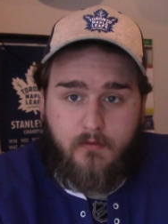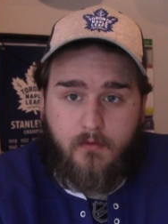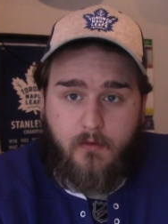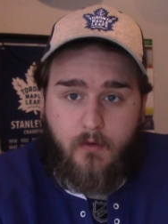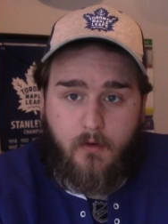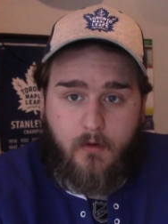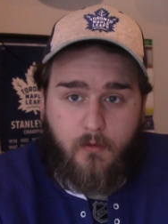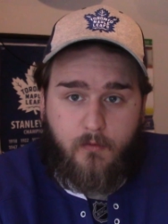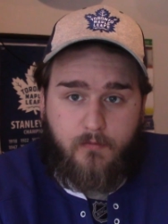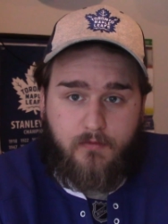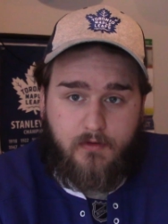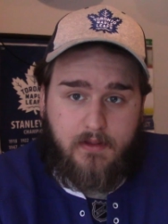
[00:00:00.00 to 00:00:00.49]

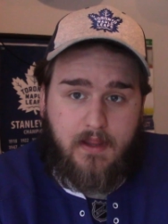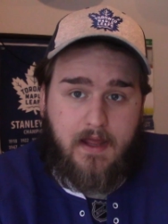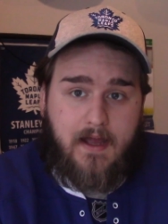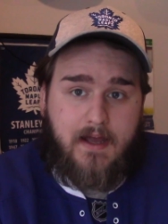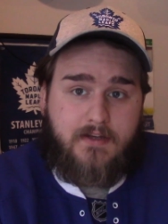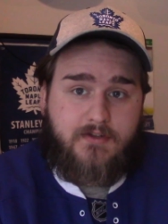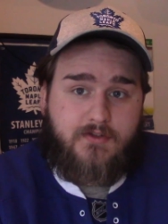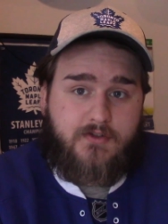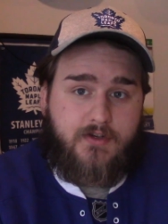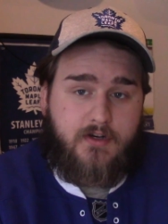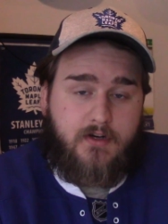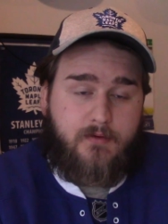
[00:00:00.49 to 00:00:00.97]
over
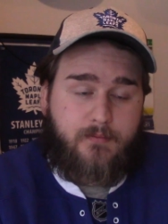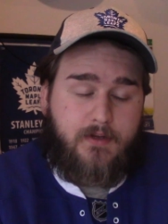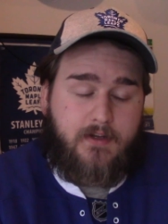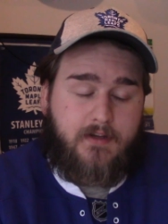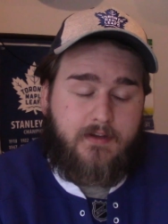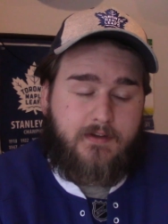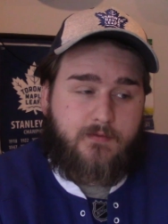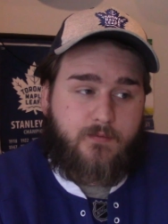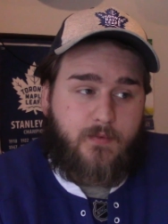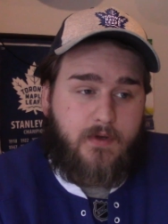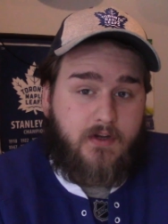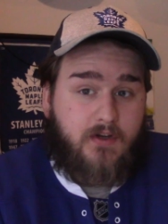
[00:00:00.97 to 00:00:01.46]
last year
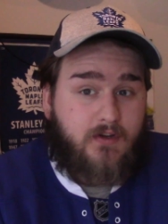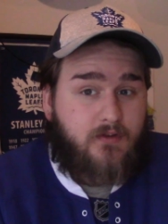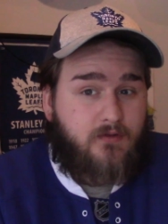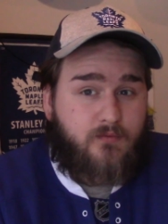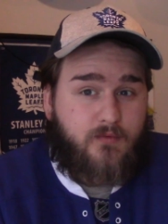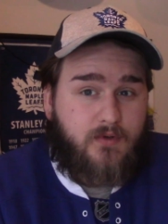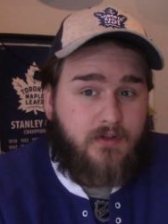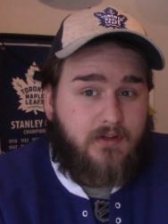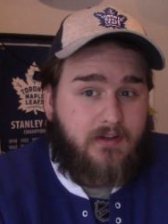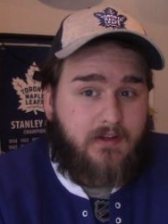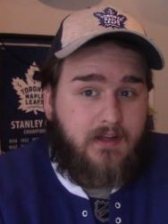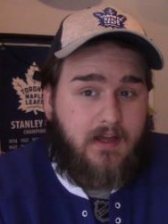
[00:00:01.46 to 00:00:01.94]
because we couldn't
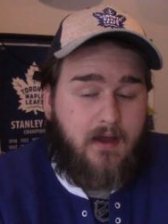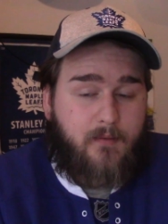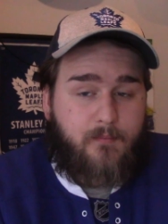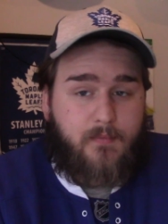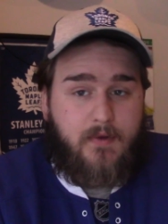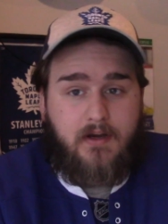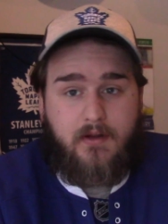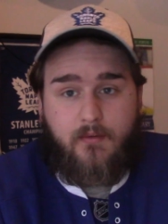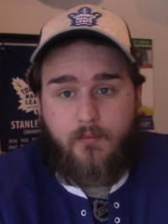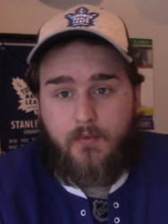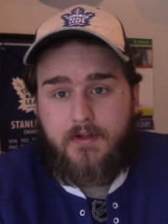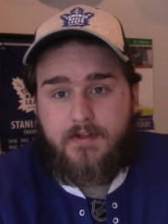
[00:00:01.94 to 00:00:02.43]
really get
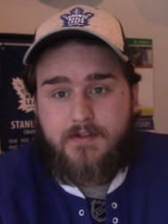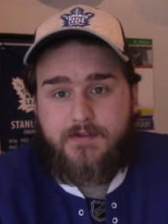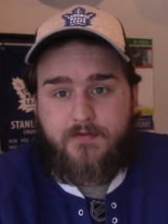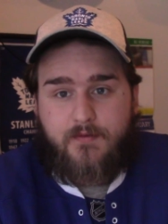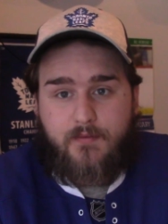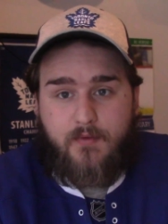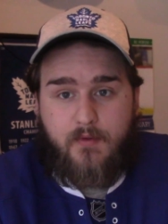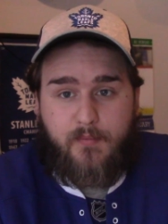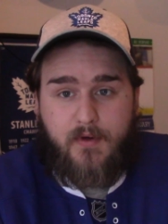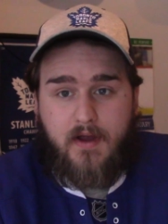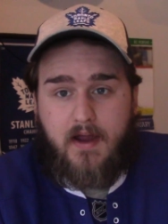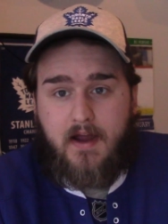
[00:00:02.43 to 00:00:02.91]
many wins
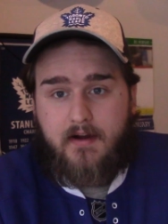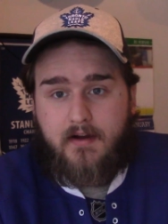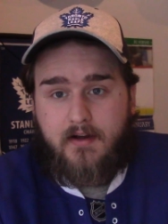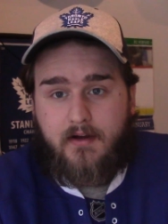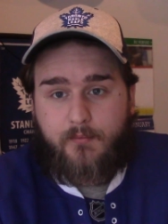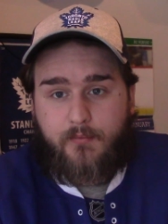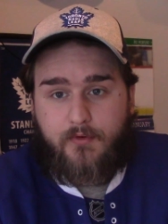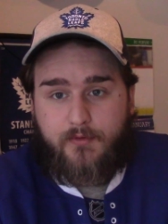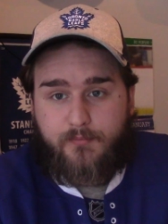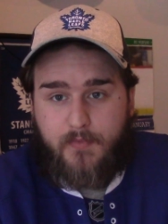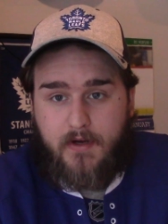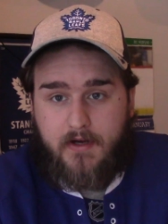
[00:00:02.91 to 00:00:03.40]
from the
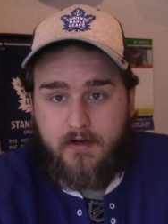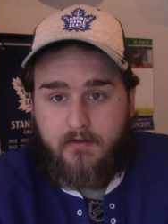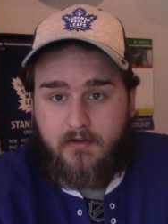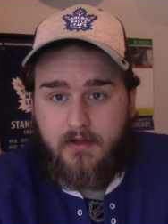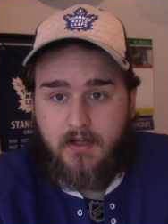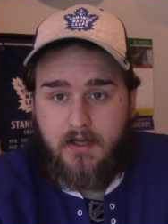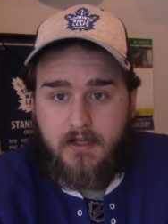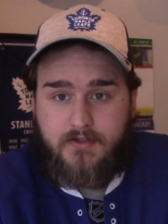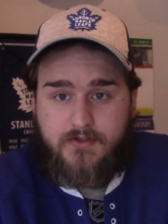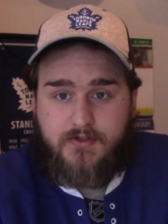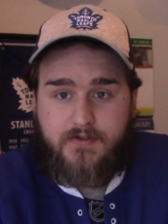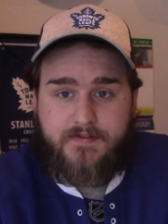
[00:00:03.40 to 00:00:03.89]
backup with Michael
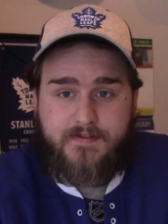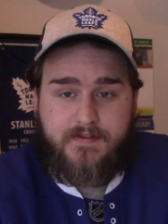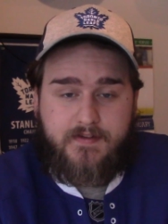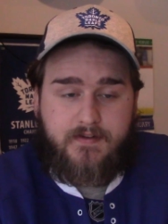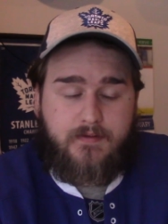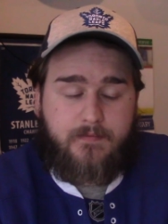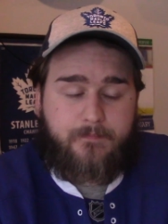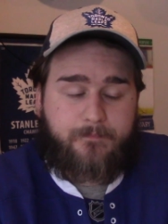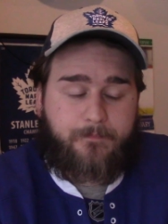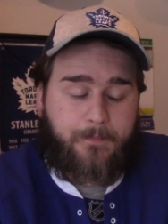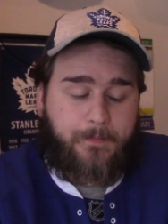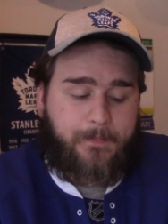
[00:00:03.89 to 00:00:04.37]

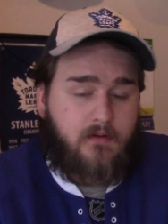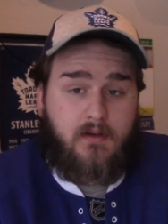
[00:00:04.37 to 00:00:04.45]
Hutchinson.